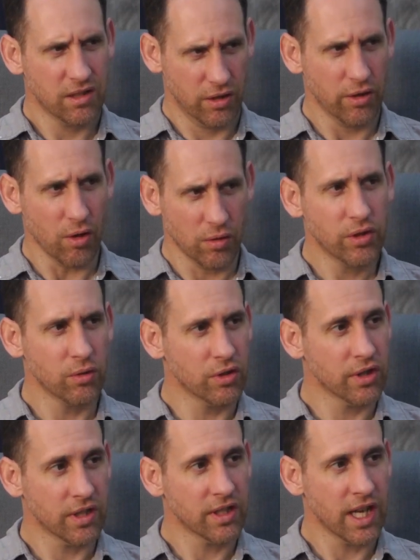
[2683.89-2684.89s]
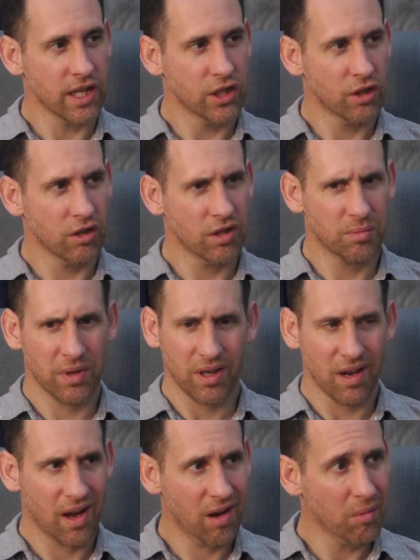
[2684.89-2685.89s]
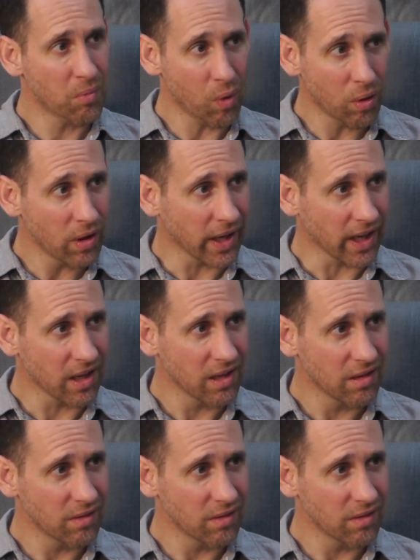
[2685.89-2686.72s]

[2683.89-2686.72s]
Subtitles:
to those who just attend church, but how boring.